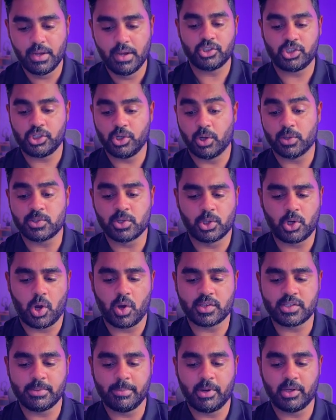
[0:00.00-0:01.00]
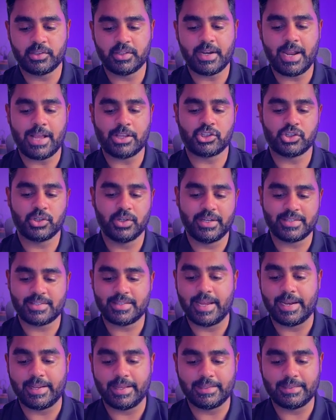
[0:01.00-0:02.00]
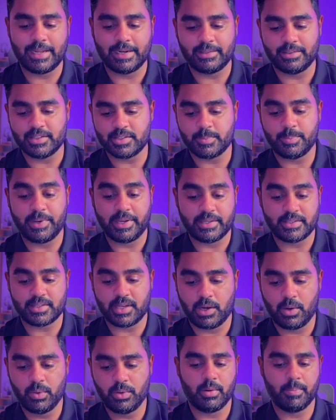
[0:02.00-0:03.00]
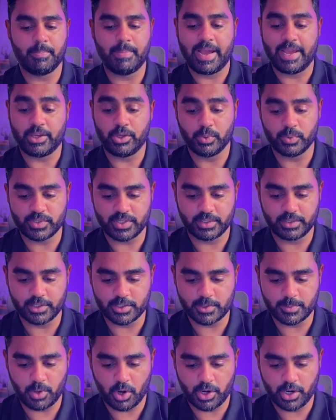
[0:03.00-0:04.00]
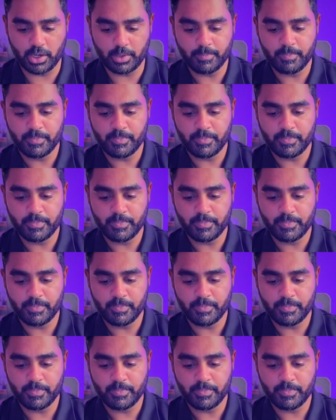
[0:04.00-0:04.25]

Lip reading: She also talks about the natural aesthetic that this brings out by using this product.